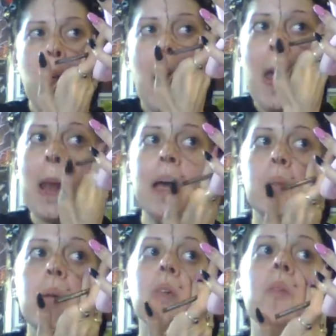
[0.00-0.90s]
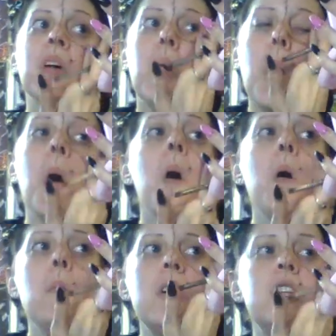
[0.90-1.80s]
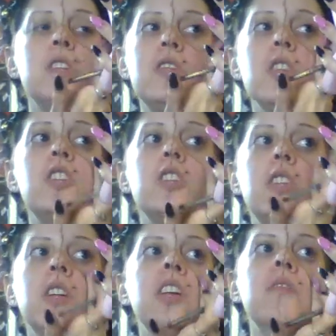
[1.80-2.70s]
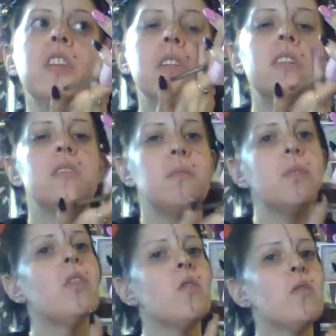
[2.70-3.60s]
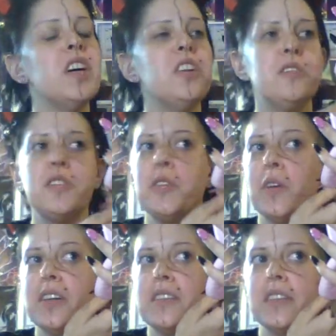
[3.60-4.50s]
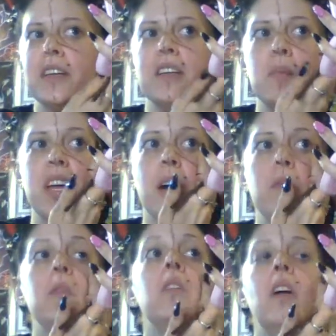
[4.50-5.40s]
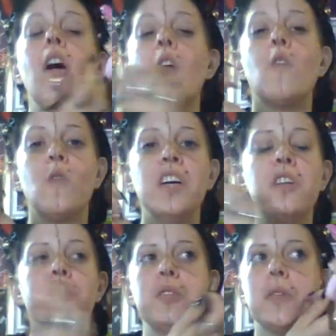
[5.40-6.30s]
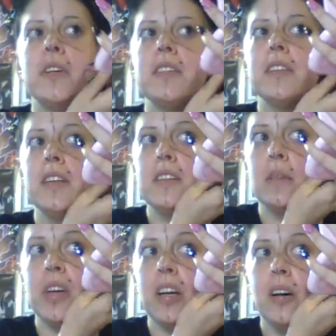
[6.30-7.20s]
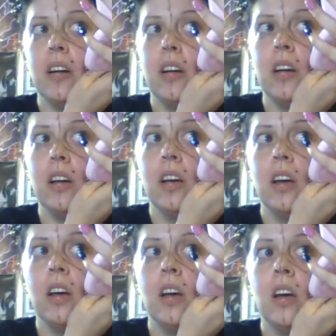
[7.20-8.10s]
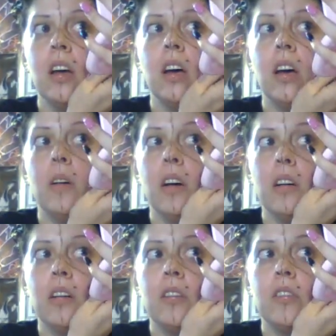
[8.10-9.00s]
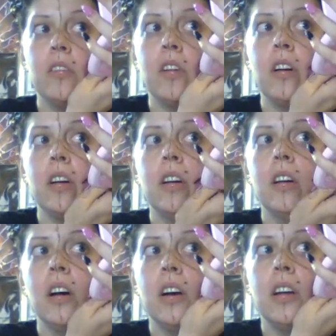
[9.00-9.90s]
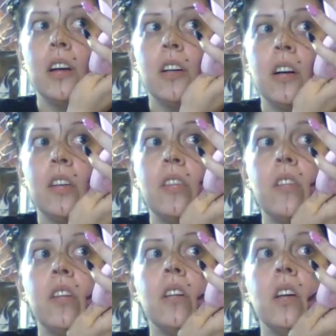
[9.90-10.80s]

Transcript: I get people to be like, oh, but she's such a good influence. Read her stories and then tell me that. Read her stories and then tell me that. Anyway, sorry, I digress.